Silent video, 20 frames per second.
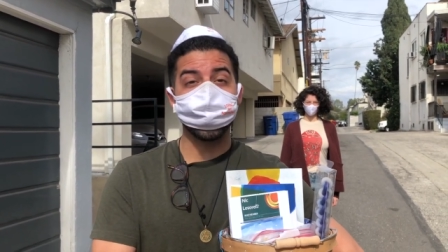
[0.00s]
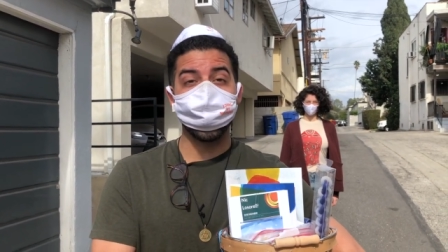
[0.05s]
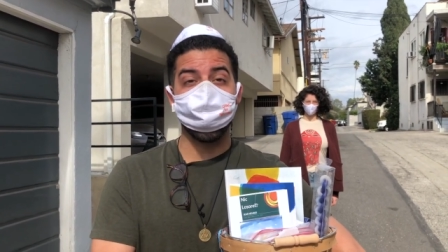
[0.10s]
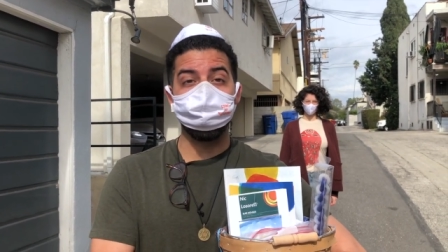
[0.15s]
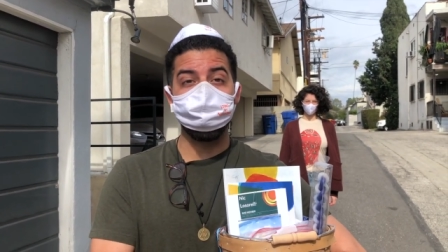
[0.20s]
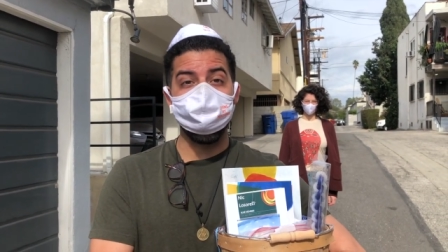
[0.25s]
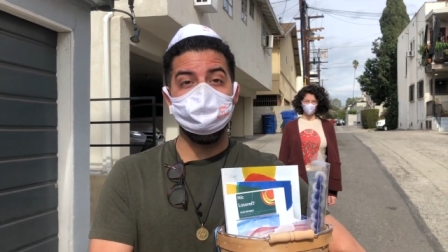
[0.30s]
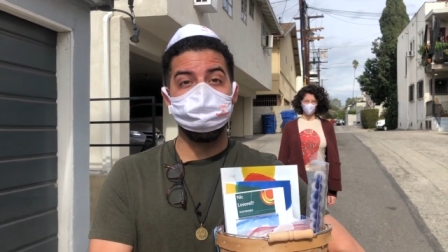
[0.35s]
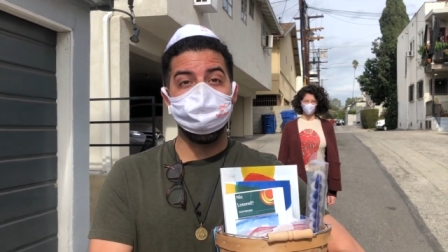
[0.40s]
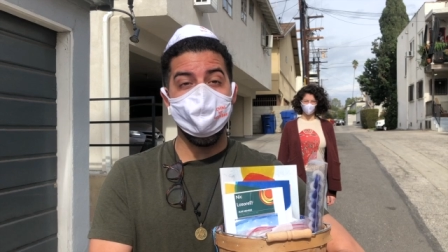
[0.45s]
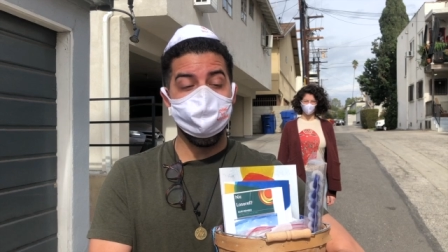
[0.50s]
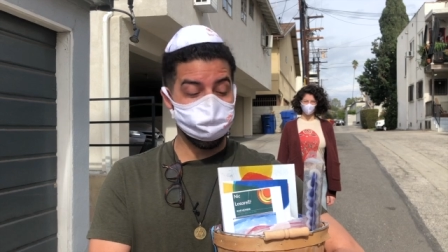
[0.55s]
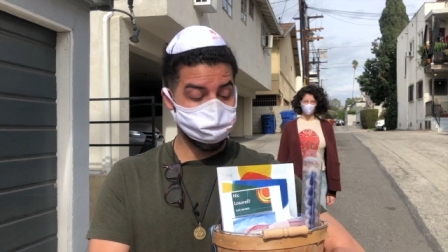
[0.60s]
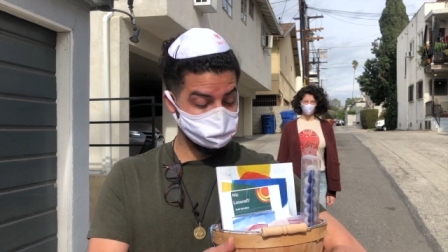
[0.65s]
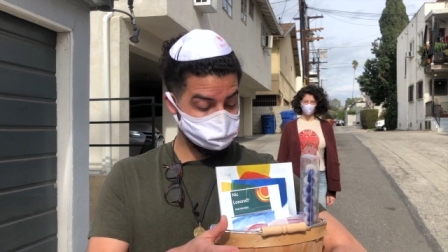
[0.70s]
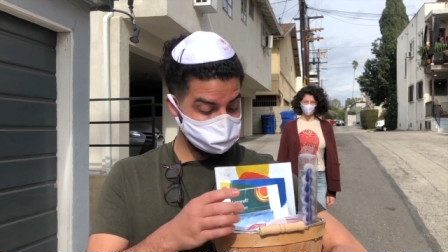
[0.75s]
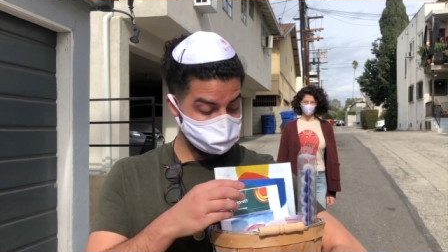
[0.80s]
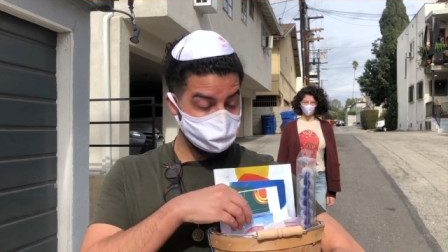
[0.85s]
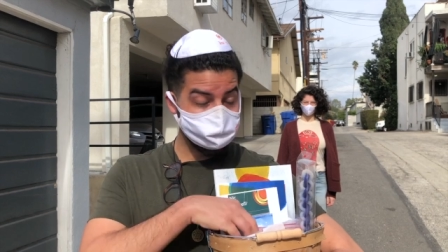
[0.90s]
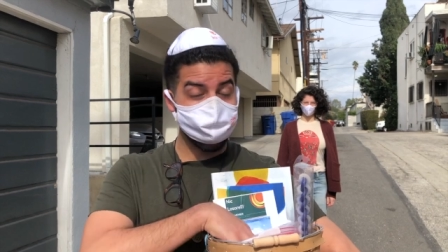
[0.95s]
sent me a
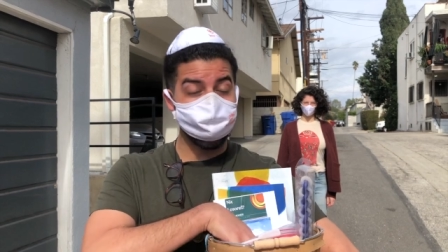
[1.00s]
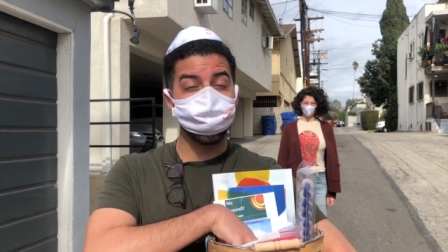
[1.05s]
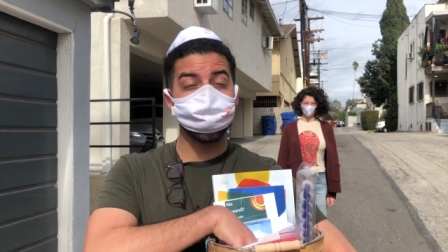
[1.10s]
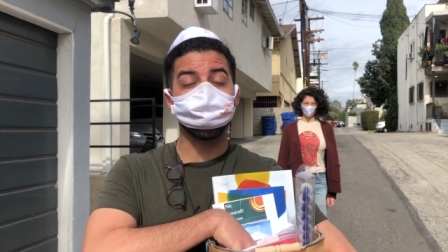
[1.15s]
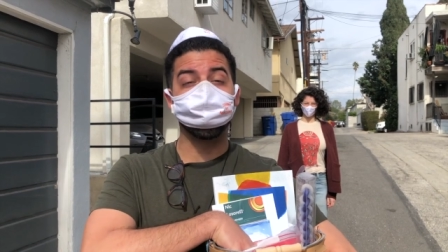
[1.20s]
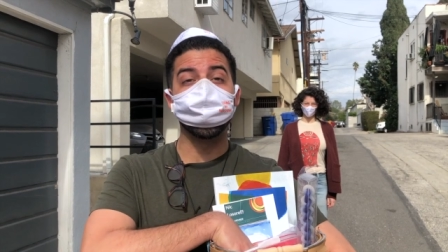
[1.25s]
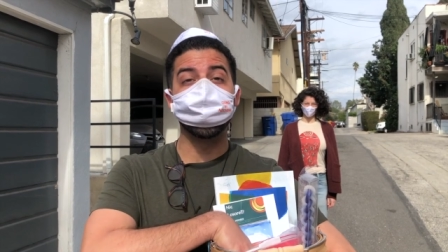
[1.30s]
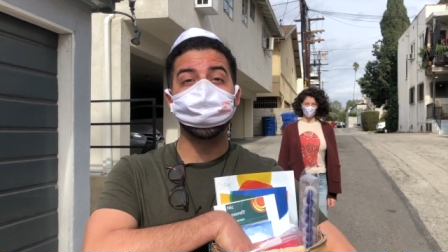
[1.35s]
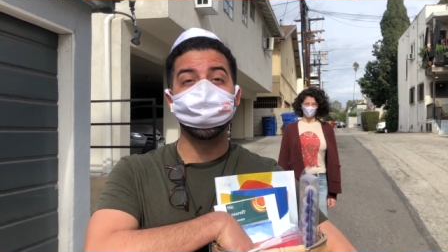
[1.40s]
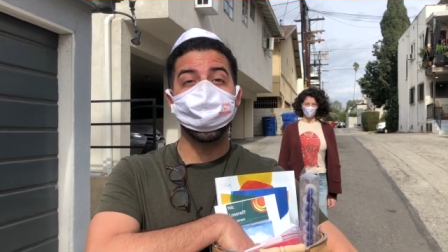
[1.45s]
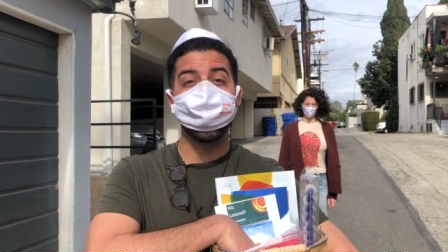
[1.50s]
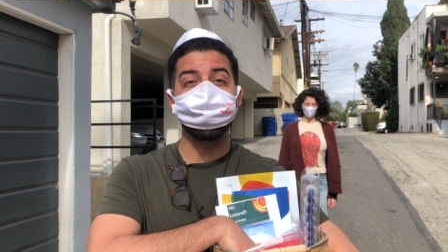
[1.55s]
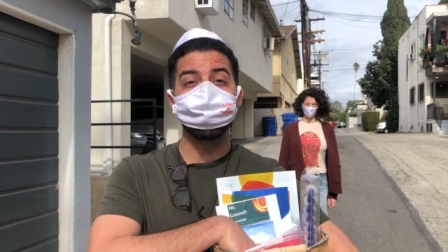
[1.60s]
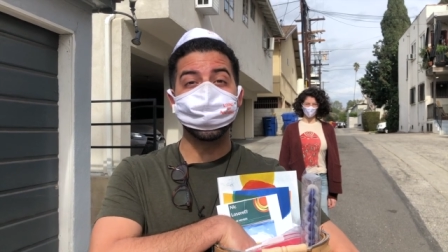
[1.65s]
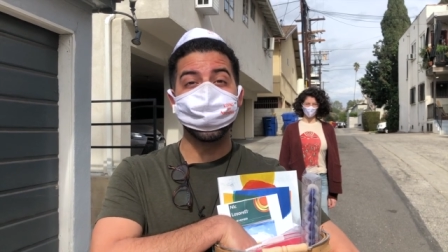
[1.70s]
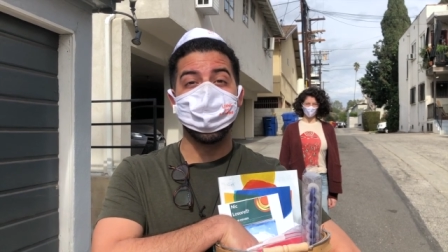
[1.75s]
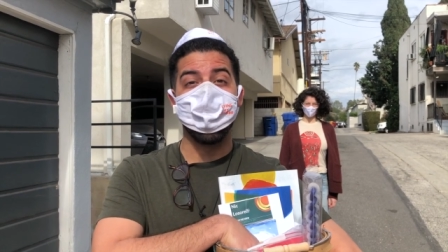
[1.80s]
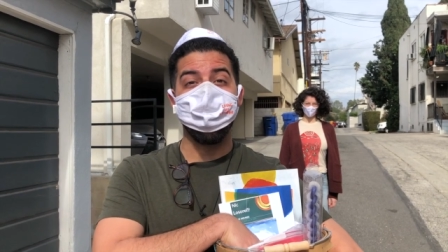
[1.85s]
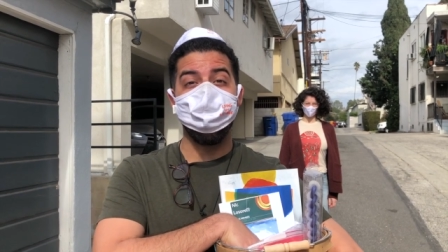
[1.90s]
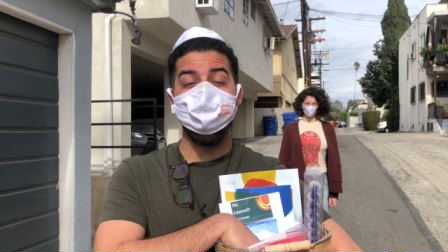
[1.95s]
box of sun-kissed fruit
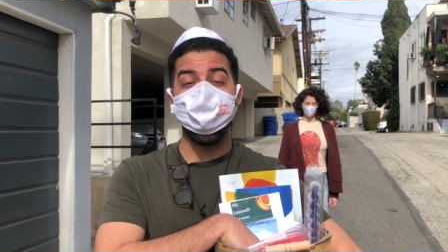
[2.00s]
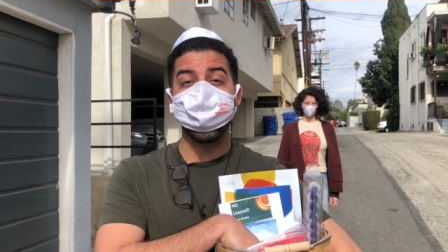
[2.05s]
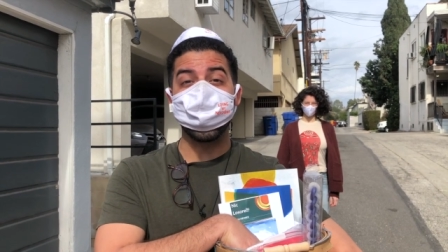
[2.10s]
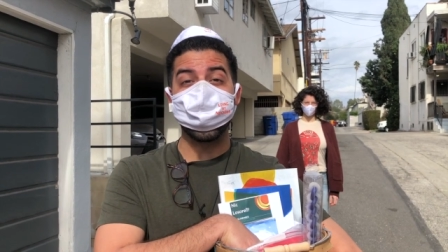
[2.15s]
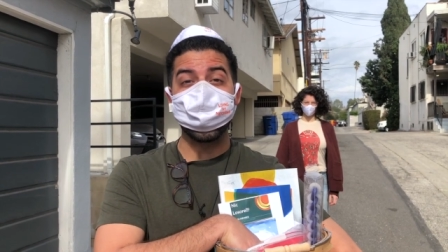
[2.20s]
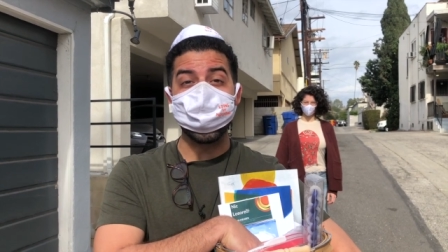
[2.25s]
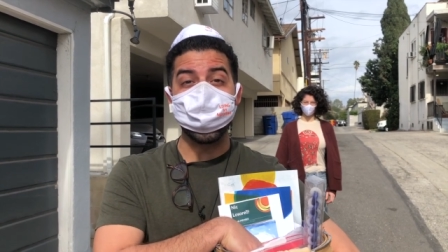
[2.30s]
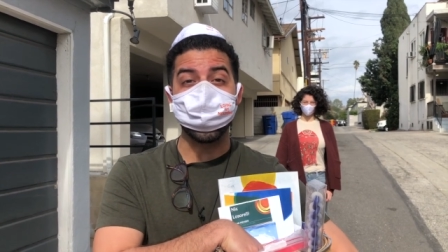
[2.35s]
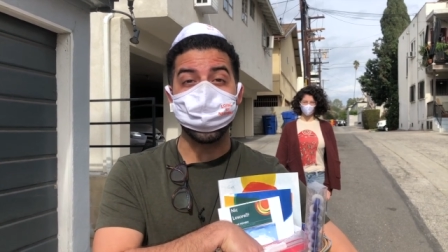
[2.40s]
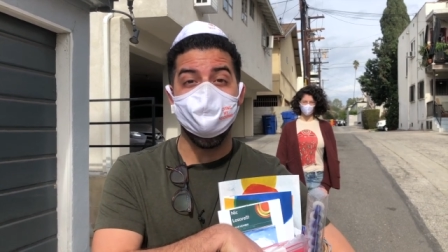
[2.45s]
jams and an